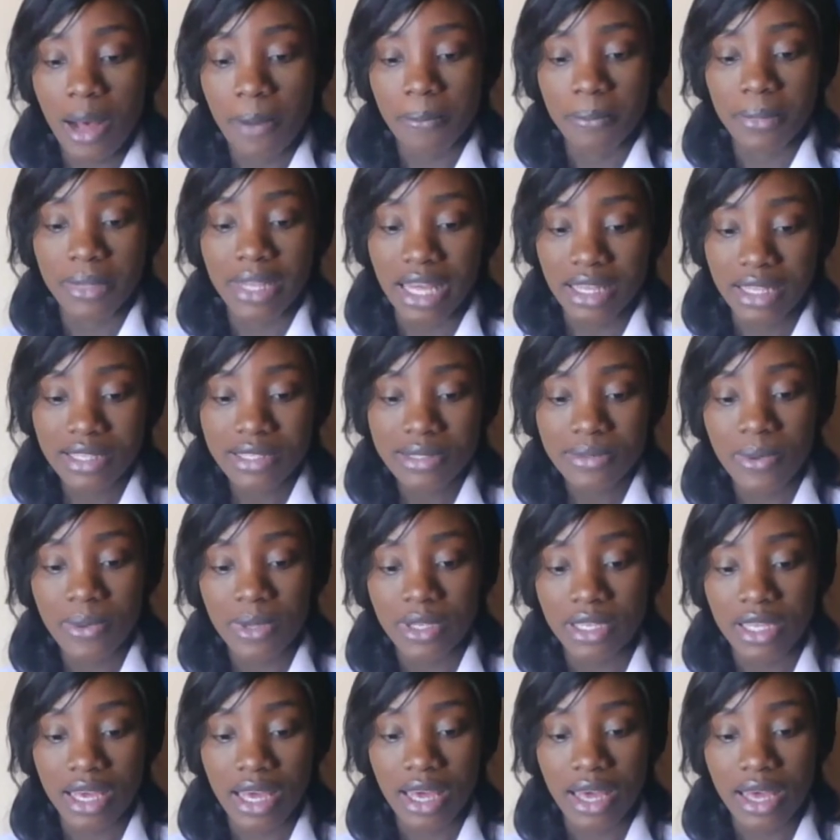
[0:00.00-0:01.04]
Like this one
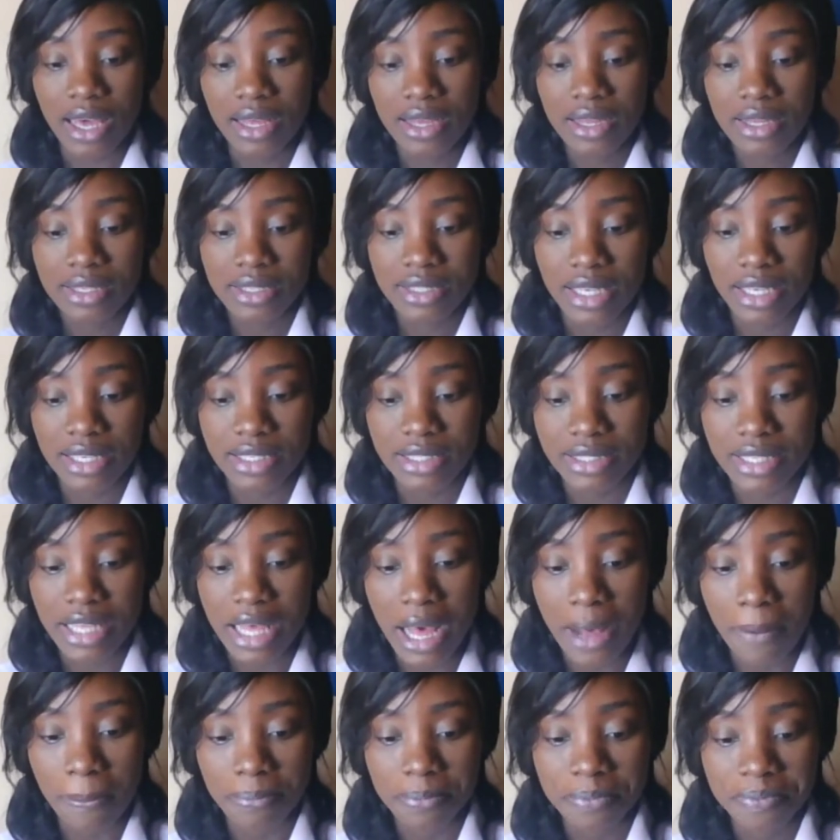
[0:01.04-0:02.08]
here says,
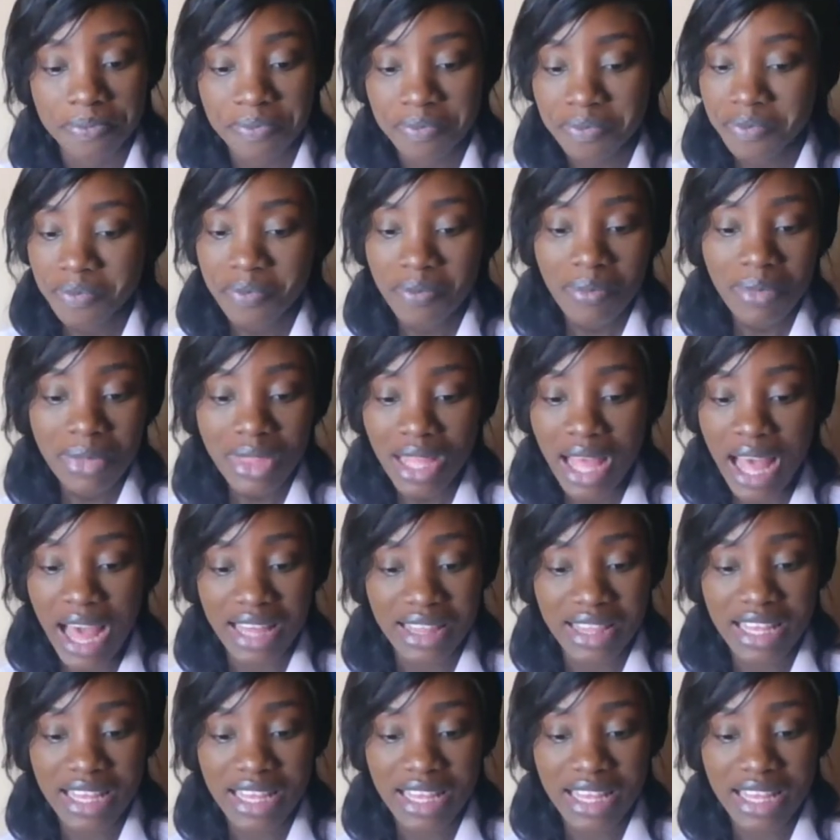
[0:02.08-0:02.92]
are